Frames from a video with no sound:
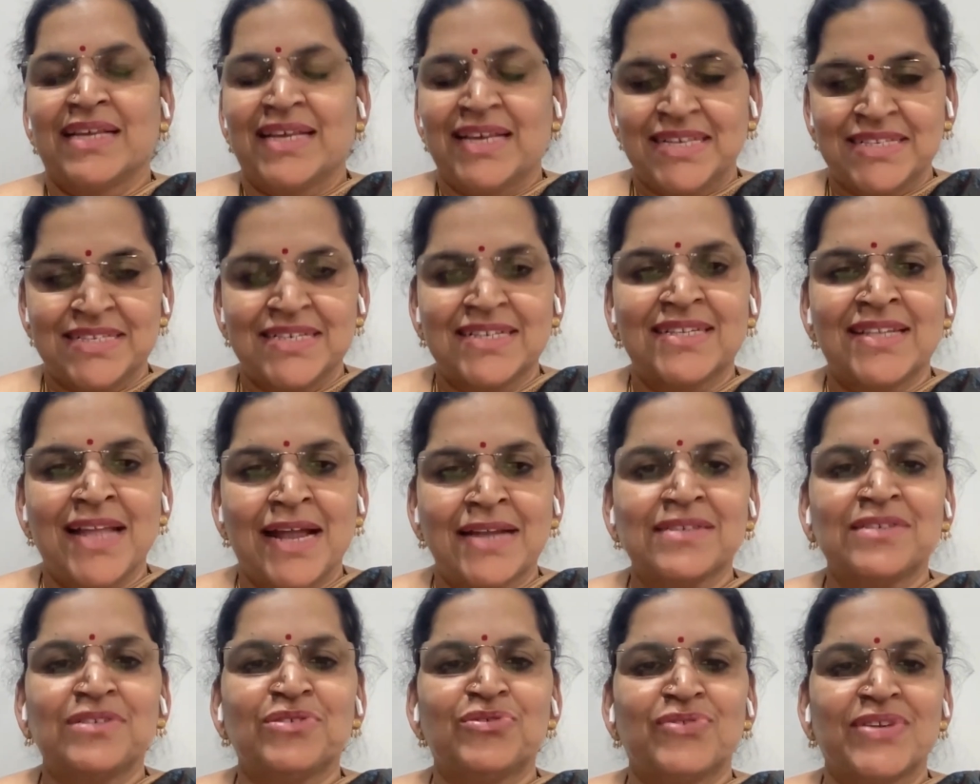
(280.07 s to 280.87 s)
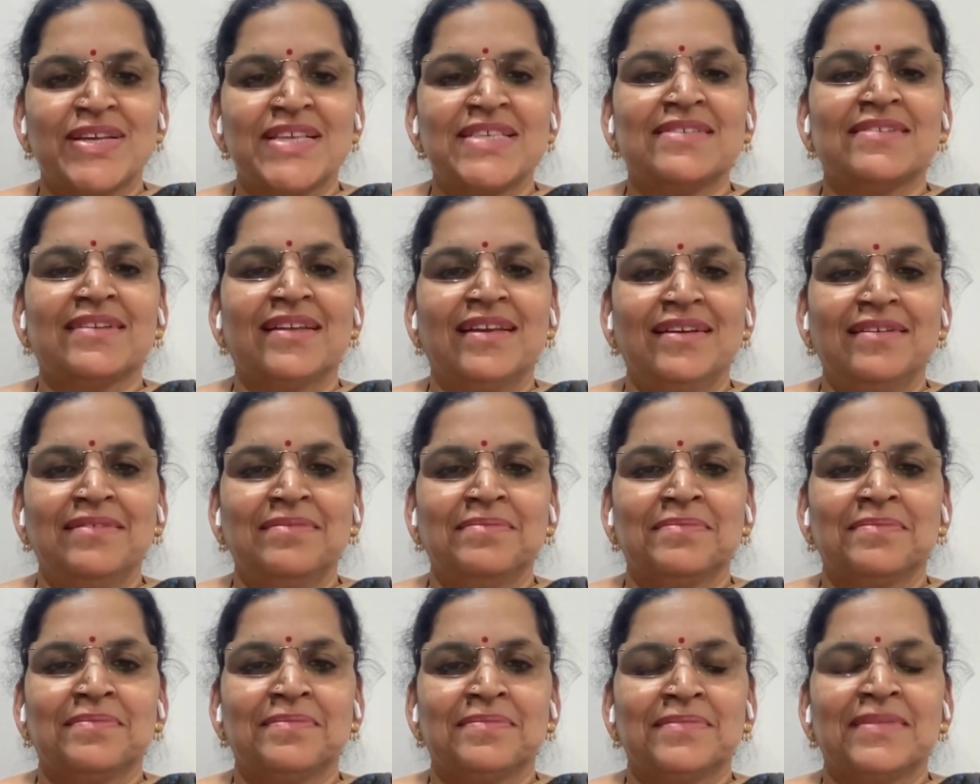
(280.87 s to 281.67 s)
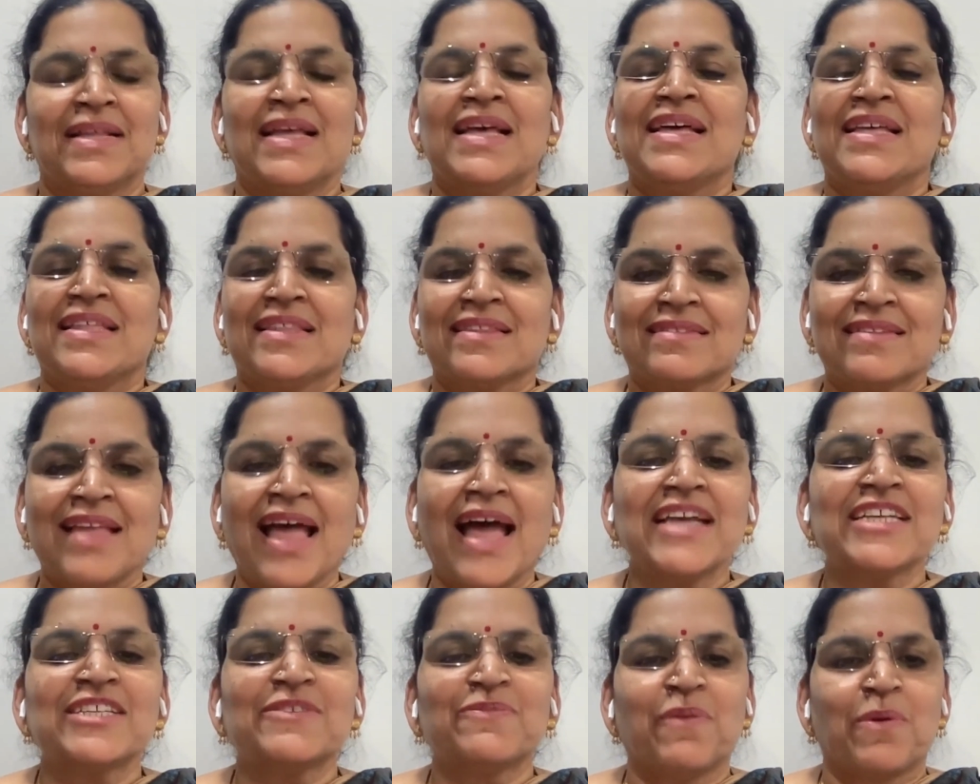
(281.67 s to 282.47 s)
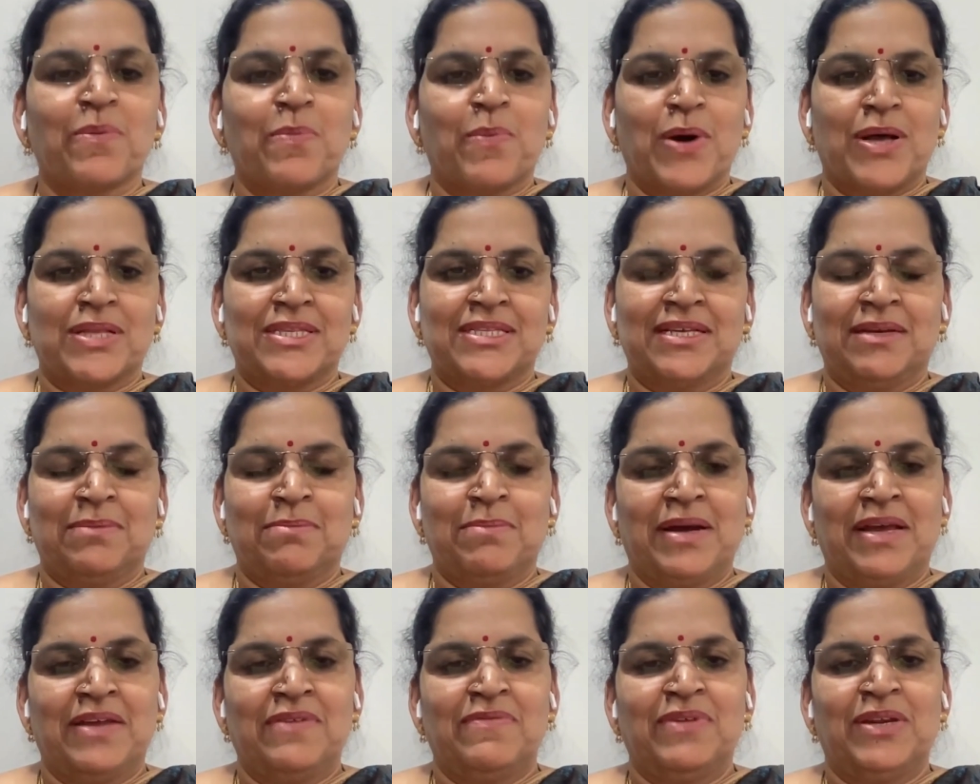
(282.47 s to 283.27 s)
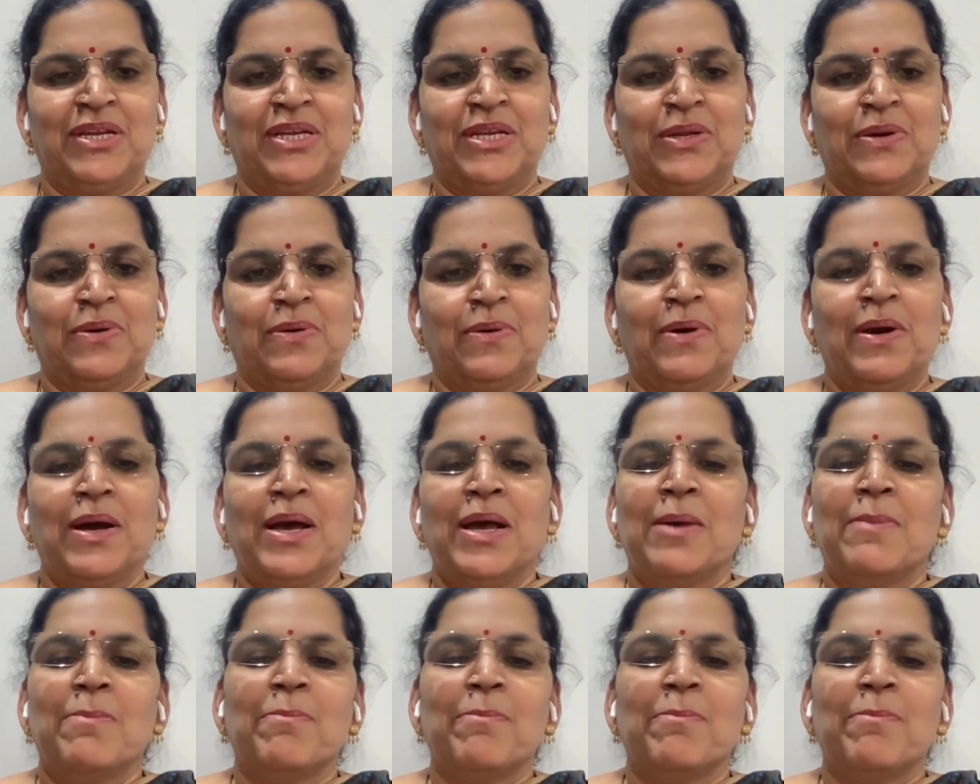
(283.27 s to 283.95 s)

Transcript: Isn't that interesting? Thanks for watching my video.